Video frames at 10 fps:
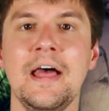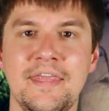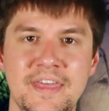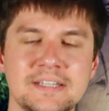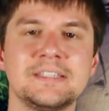
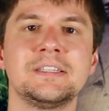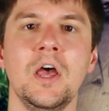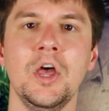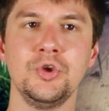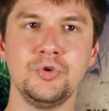this,
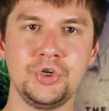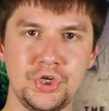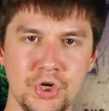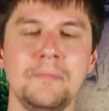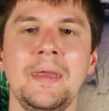you
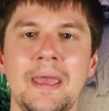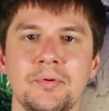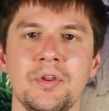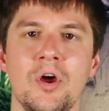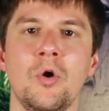should be
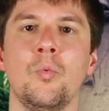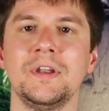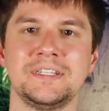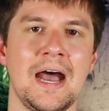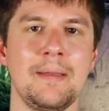able to know
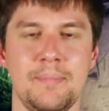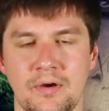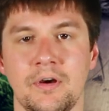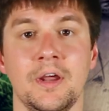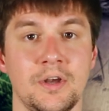what time
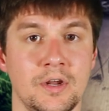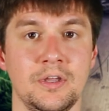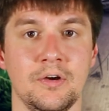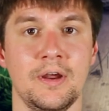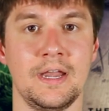period you're